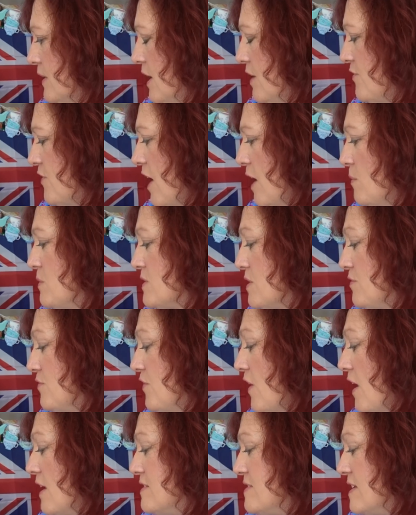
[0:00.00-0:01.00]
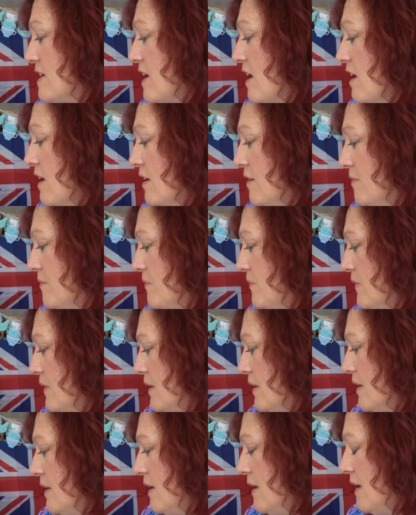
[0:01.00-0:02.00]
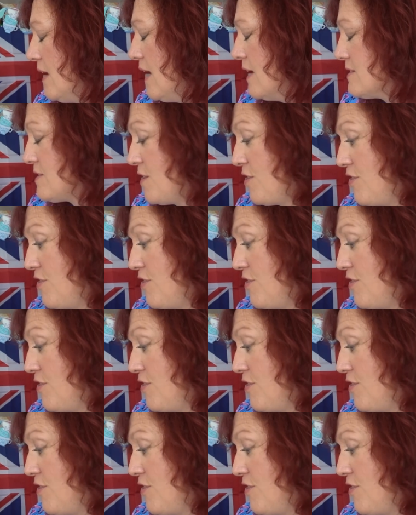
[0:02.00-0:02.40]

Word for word: If I was advising her as